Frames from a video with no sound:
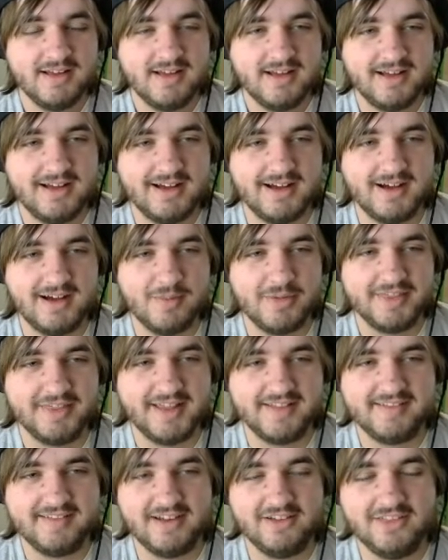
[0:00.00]
But
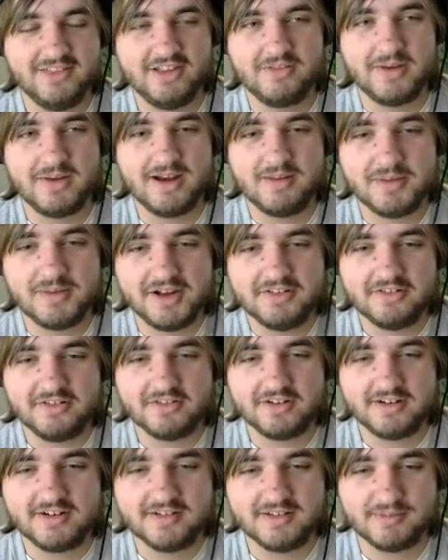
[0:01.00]
that's how these
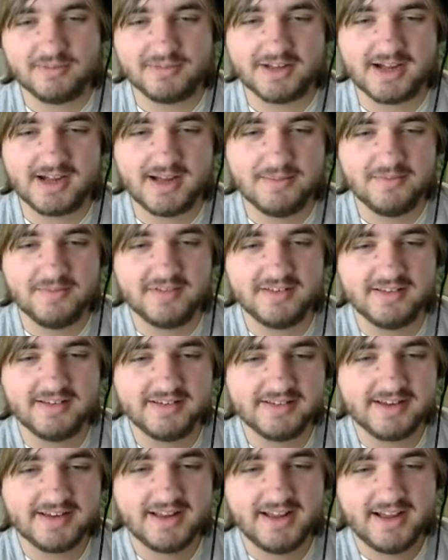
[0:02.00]
randomizers are sometimes, and
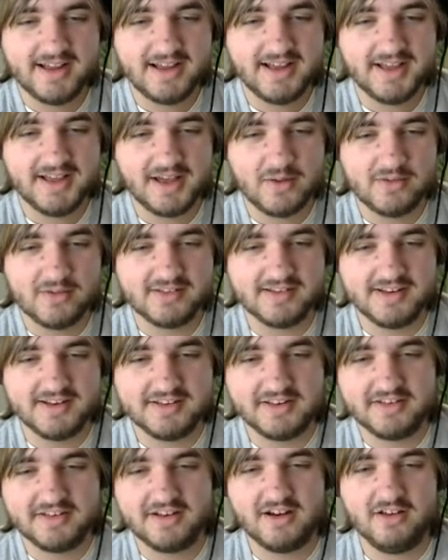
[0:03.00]
I wasn't
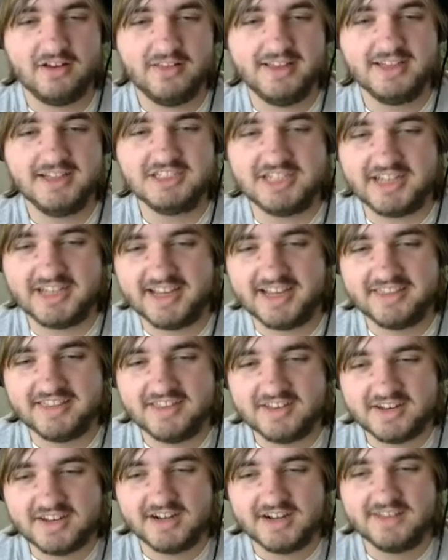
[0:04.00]
necessarily itching to get
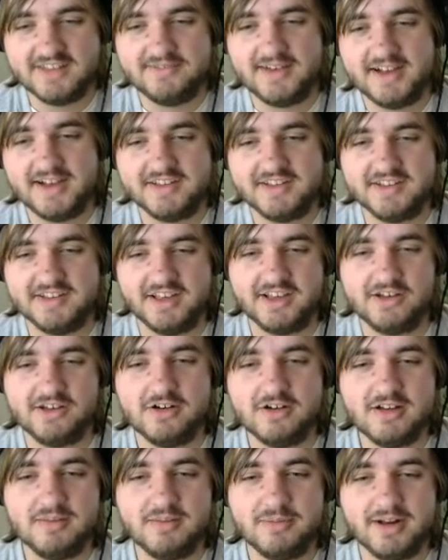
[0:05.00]
this done as fast as I
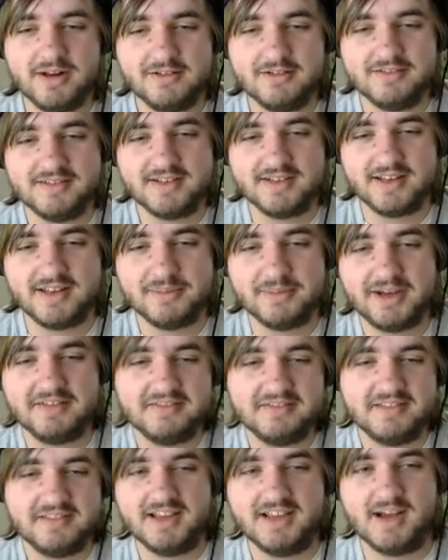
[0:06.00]
could, but I was going to
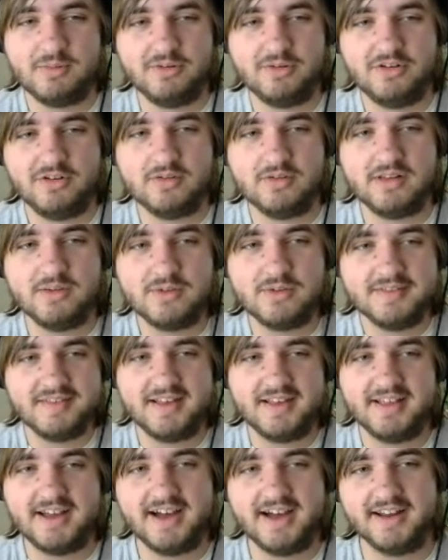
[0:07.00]
pounce on the opportunity once
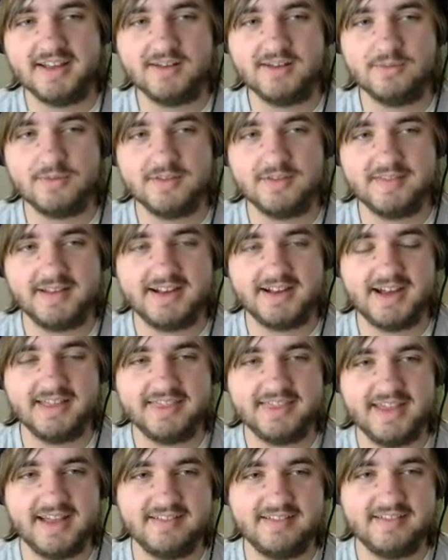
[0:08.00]
I got it. And once I
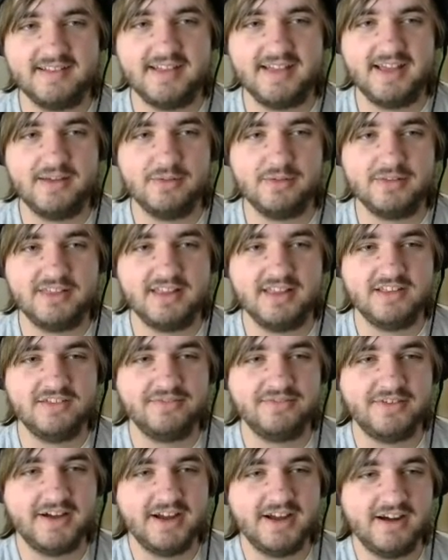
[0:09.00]
got that today with Din's
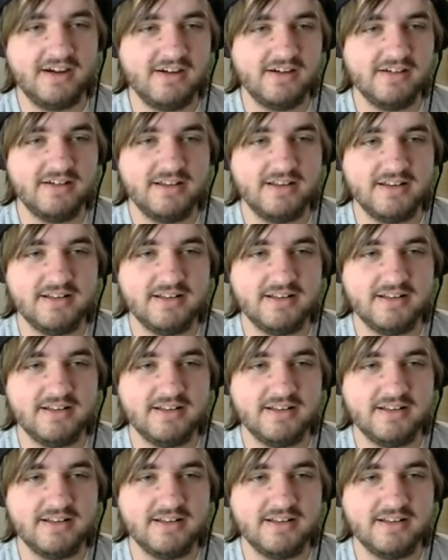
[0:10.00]
Fire